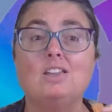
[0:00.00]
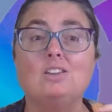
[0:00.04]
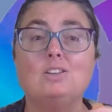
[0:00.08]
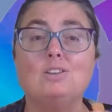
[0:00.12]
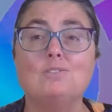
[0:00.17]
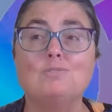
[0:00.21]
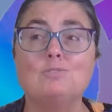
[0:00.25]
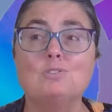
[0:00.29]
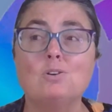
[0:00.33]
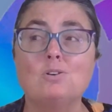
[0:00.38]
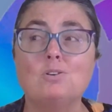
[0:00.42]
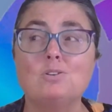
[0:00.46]

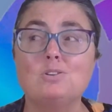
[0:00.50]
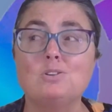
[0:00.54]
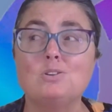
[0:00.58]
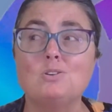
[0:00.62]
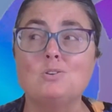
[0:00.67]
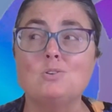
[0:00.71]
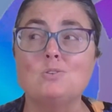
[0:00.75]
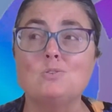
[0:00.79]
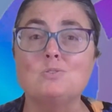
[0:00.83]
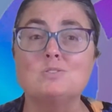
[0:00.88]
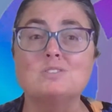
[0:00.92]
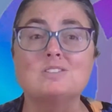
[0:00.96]
You've not
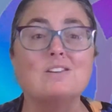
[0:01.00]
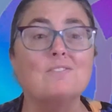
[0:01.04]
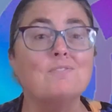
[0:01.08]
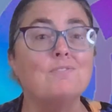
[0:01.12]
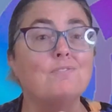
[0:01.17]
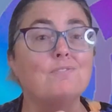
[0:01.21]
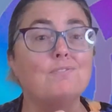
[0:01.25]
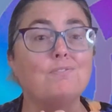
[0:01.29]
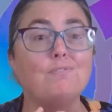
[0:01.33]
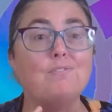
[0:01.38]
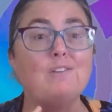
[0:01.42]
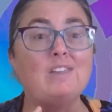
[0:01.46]
used a
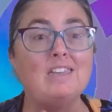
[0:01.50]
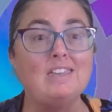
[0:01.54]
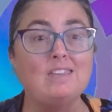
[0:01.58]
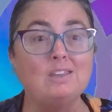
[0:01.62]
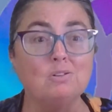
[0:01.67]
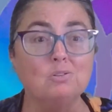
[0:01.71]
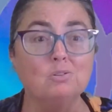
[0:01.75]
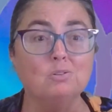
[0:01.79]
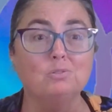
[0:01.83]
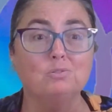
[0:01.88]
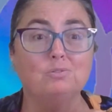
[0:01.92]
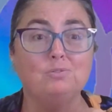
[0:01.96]

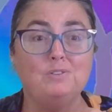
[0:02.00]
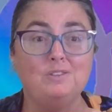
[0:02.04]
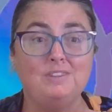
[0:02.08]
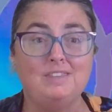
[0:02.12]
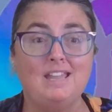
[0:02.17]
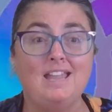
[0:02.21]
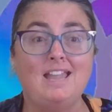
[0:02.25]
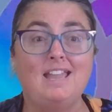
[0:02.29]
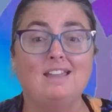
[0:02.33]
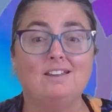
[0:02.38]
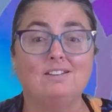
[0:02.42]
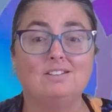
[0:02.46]
feel for
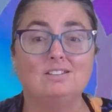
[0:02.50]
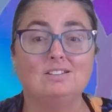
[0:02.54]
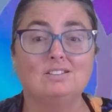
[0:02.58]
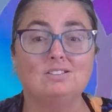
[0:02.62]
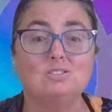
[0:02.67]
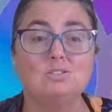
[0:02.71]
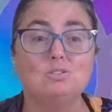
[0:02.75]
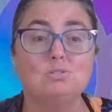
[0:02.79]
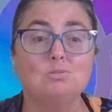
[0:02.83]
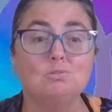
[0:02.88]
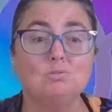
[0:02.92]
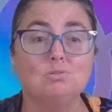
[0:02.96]
that
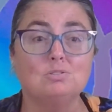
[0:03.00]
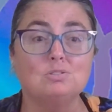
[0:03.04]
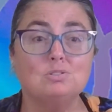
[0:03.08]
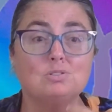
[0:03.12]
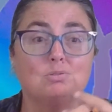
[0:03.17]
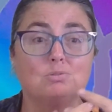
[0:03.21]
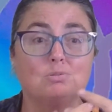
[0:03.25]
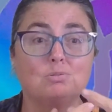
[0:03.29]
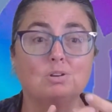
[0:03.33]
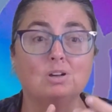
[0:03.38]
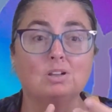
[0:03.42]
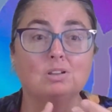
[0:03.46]

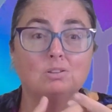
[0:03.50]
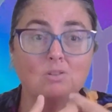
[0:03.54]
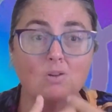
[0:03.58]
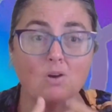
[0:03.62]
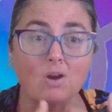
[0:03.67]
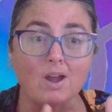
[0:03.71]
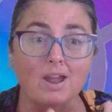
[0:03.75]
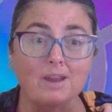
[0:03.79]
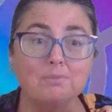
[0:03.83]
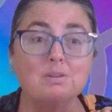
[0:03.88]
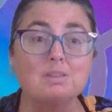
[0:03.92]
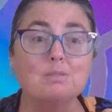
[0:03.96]
to
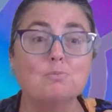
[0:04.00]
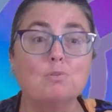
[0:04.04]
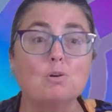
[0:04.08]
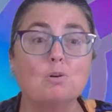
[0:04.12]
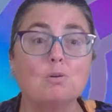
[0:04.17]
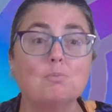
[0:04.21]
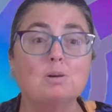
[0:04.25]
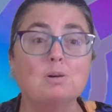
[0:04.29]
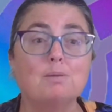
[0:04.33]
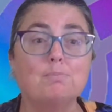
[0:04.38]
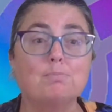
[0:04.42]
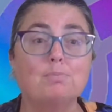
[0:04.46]
align with
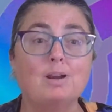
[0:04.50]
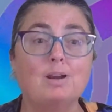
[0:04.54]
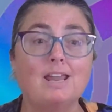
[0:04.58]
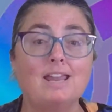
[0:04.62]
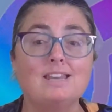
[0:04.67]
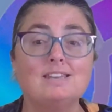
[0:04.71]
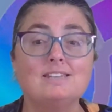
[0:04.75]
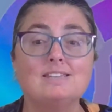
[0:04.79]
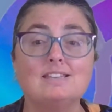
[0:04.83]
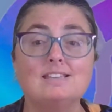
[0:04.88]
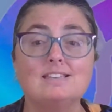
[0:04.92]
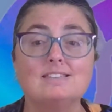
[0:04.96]
what my
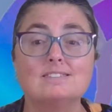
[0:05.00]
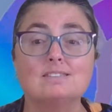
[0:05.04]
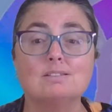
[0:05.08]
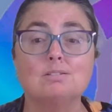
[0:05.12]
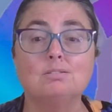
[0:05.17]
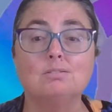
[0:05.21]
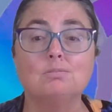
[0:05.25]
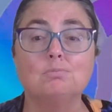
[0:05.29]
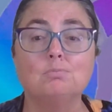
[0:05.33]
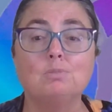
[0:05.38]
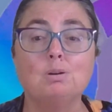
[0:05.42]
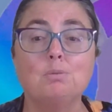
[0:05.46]
brand is.
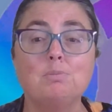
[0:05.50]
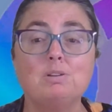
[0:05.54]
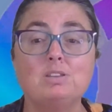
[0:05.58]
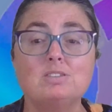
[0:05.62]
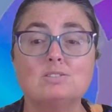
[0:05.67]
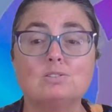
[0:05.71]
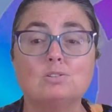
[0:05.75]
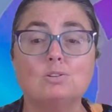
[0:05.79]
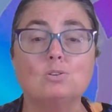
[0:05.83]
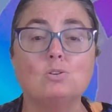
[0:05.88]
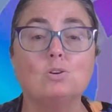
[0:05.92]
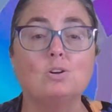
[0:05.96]
And when we
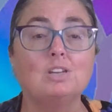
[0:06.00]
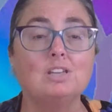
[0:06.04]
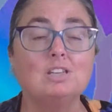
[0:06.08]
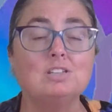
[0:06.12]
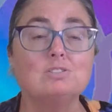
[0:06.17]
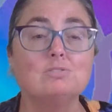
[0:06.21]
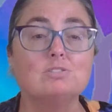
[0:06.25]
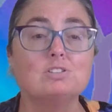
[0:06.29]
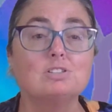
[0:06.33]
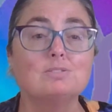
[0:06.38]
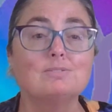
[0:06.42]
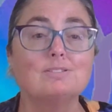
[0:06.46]
sort of got
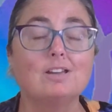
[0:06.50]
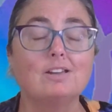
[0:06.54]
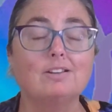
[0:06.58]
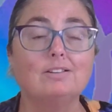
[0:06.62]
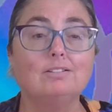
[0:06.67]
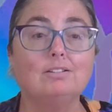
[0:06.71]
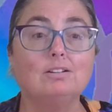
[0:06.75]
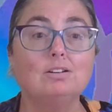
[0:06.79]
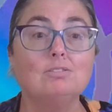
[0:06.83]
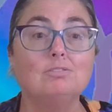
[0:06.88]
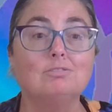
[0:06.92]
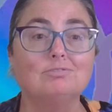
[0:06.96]
into it, she's like,
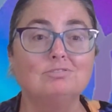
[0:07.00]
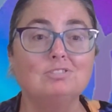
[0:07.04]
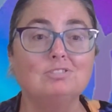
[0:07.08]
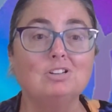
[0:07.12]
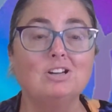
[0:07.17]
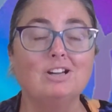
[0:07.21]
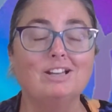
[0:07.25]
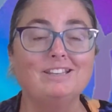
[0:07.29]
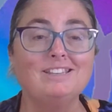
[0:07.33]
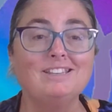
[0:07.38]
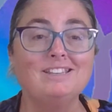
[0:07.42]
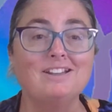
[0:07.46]
oh,
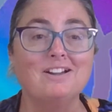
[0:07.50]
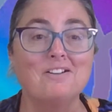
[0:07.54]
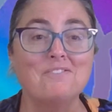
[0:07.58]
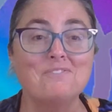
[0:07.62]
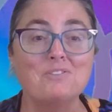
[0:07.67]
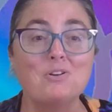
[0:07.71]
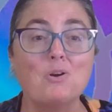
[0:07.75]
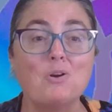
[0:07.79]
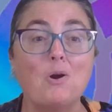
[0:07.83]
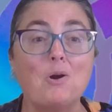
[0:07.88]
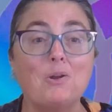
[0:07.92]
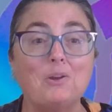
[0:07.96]
right, yeah,
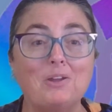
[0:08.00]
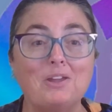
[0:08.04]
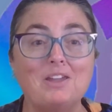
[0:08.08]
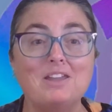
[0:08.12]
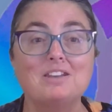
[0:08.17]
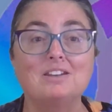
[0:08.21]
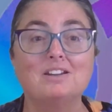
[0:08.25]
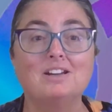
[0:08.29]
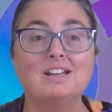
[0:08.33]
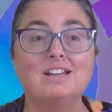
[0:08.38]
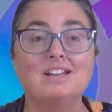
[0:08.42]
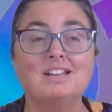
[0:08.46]
I've got
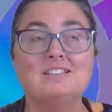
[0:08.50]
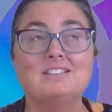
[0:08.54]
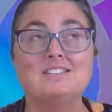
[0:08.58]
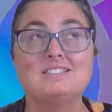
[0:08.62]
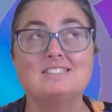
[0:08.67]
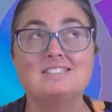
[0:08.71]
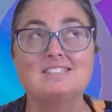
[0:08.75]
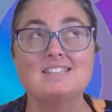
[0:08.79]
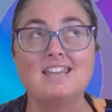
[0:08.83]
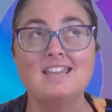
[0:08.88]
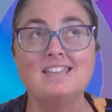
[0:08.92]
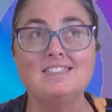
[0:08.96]
it. I
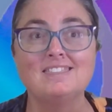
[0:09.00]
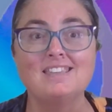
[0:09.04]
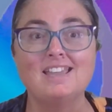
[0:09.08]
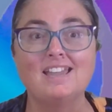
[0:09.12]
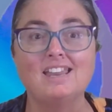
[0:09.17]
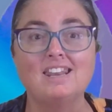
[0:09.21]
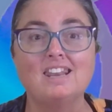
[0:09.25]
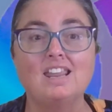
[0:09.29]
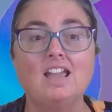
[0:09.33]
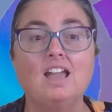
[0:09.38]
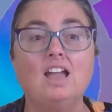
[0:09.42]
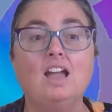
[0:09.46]
understand
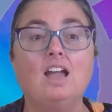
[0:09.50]
that.